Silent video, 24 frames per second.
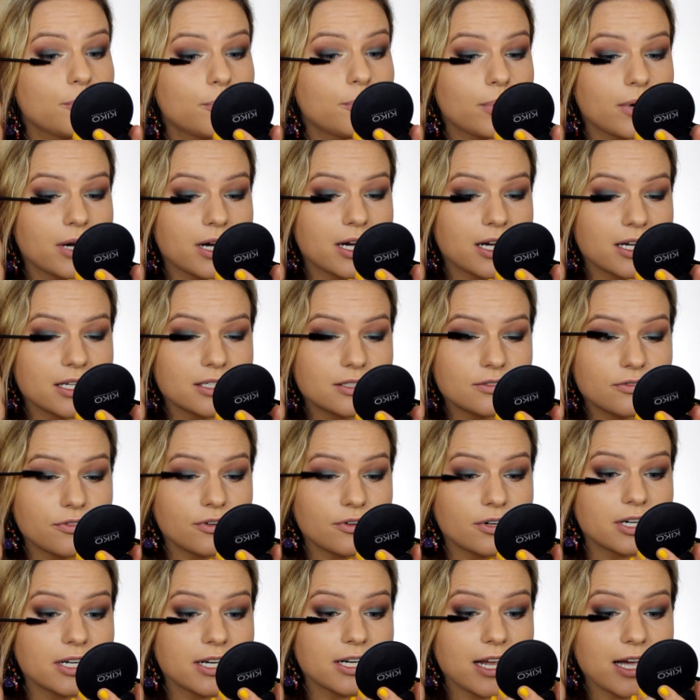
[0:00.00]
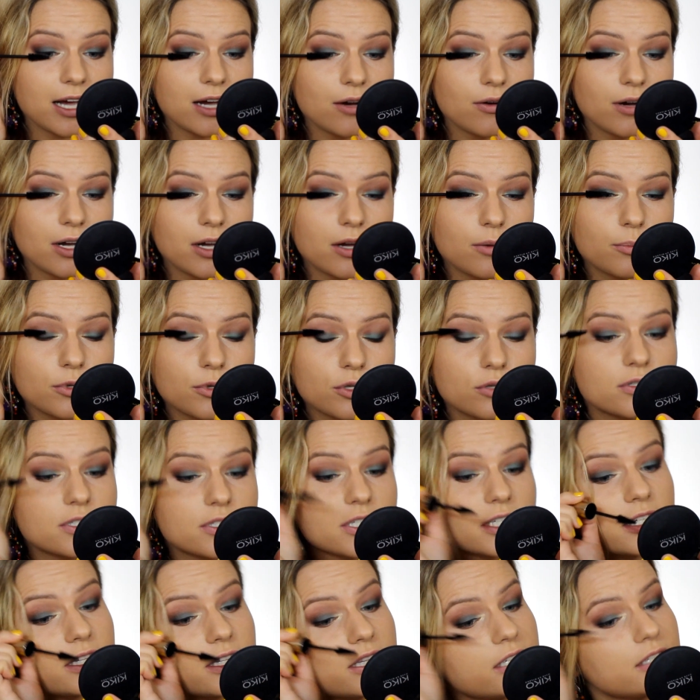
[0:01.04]
But for now I'm
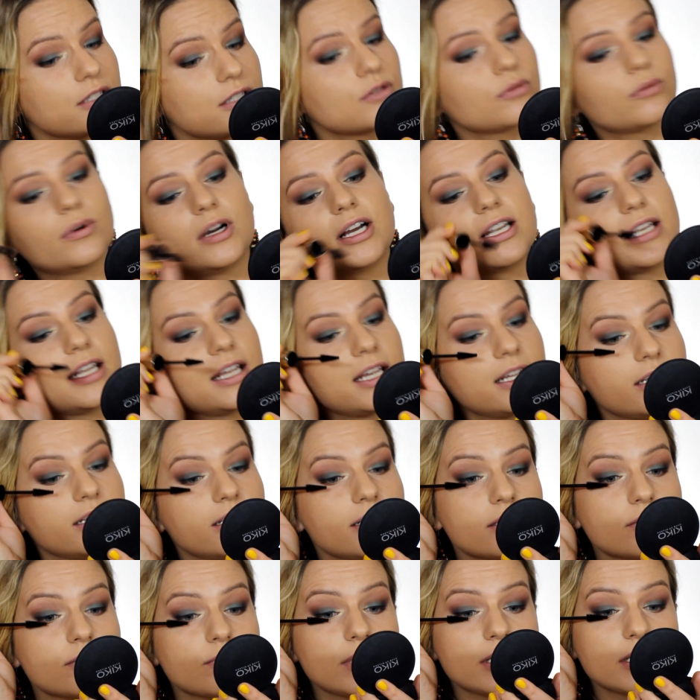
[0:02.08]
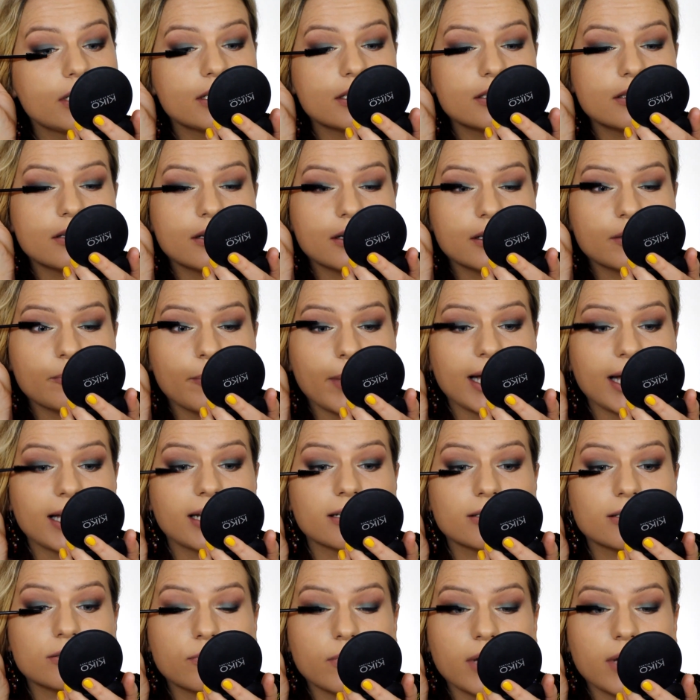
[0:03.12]
using this one, and this one is not bad
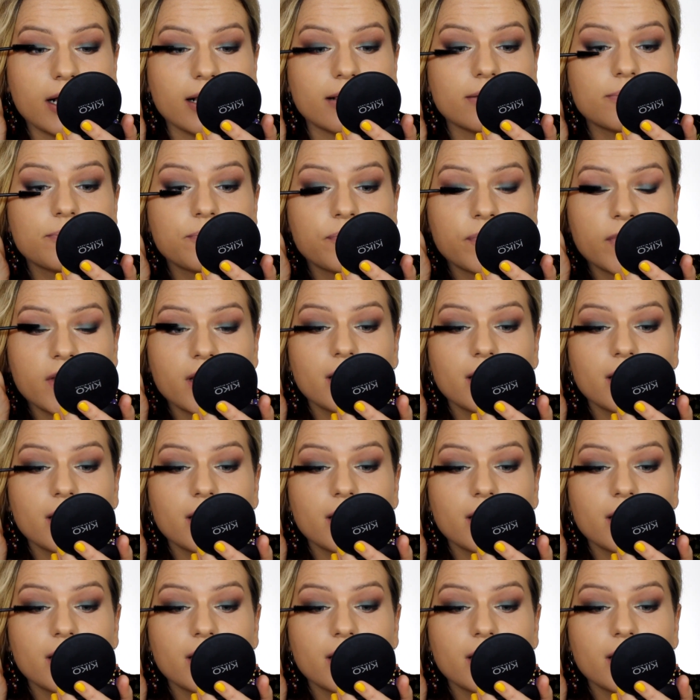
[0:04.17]
as well.